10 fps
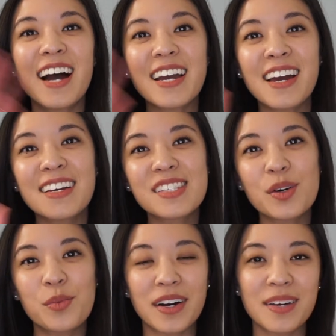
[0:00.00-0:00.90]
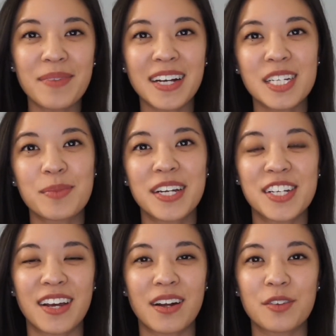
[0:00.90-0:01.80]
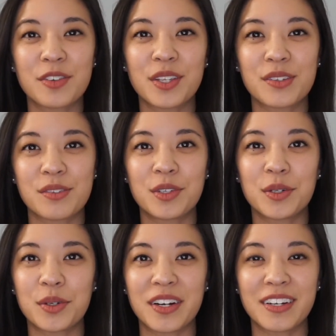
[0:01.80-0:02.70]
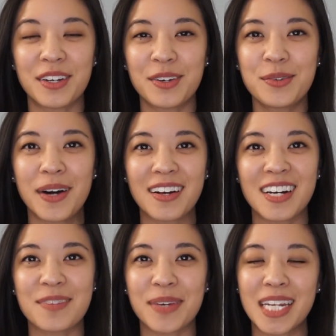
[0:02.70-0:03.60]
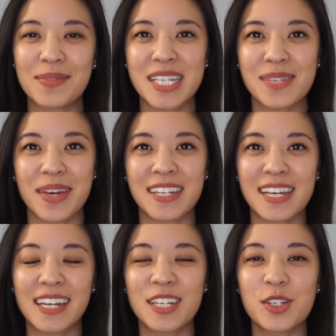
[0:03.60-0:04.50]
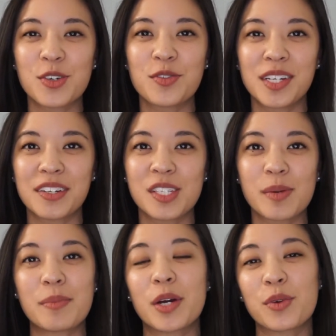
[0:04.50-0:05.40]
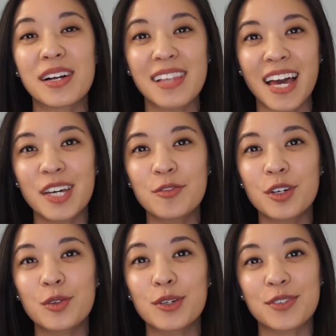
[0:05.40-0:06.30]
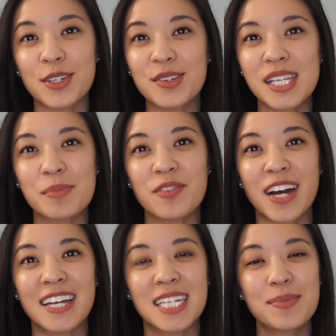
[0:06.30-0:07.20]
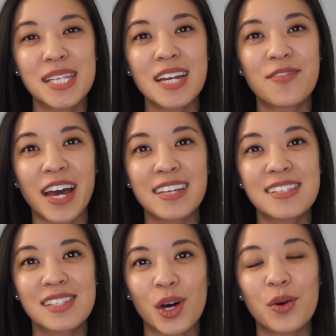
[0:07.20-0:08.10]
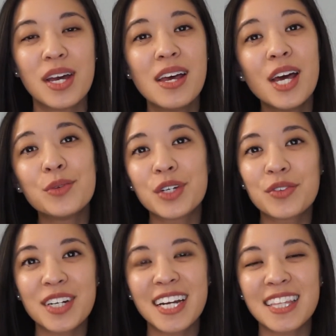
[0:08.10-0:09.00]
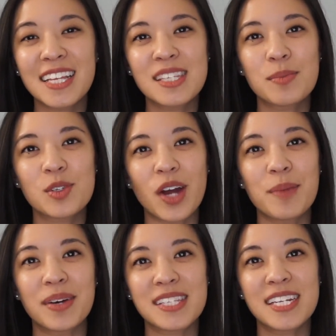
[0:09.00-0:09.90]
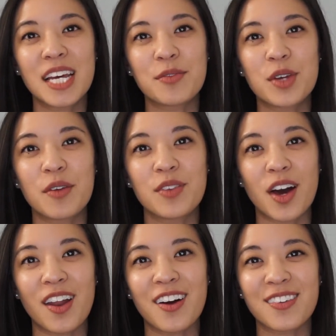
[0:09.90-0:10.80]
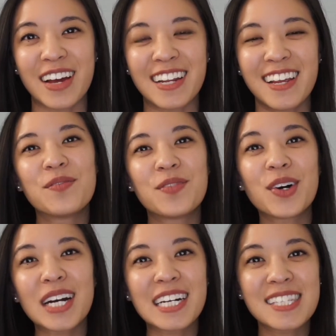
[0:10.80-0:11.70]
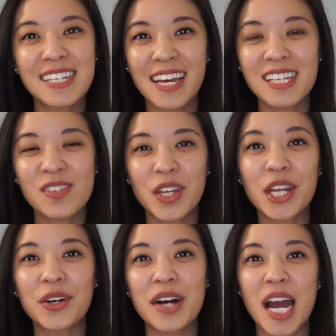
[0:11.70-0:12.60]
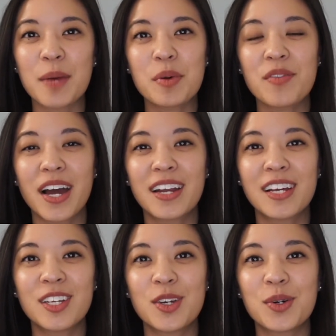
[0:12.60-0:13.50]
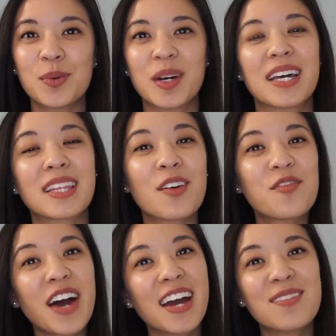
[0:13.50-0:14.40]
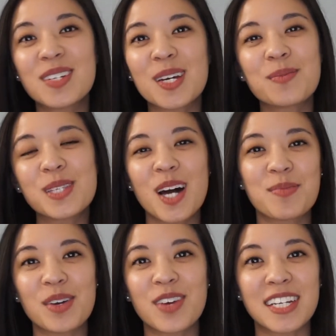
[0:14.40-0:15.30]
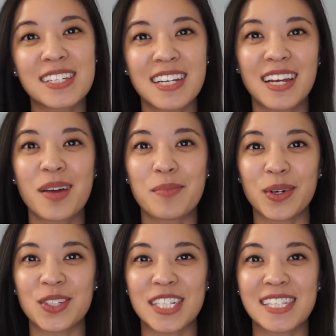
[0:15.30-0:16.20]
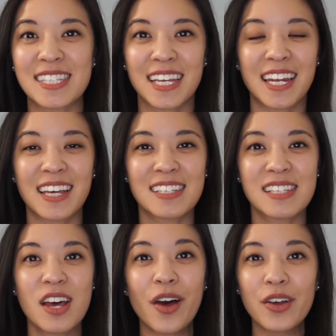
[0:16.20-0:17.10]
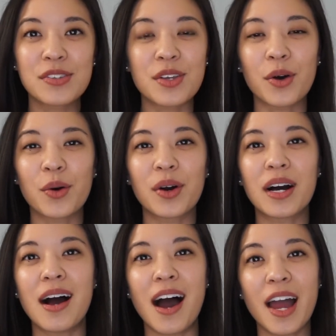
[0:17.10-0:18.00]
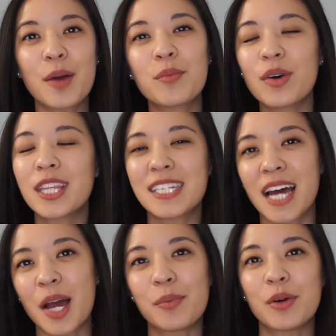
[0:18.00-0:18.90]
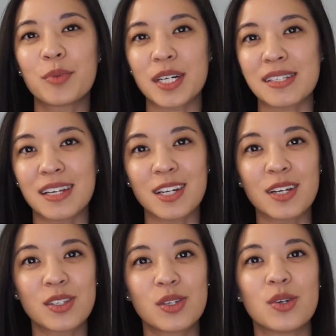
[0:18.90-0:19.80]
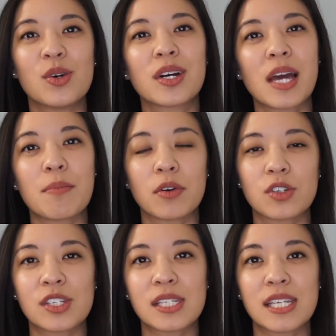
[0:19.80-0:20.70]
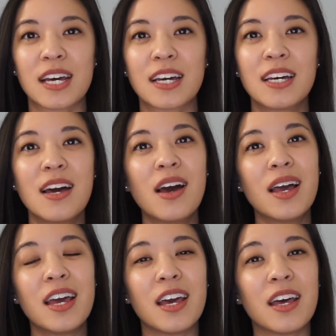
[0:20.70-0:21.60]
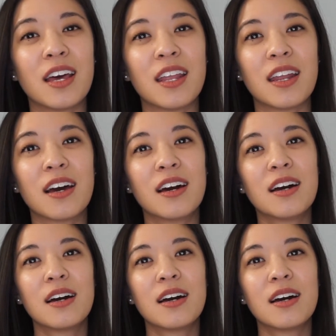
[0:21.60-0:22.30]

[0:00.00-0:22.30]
Hi guys, welcome back to my channel. For those of you who are new, welcome. My name is Amanda and I do videos about my real life, reviews, and provide tips and advice, so feel free to hit that subscribe button if you have not already. For today's video, I'm providing you with five tips on preventing motion sickness. So I'm the type of person to get motion sick and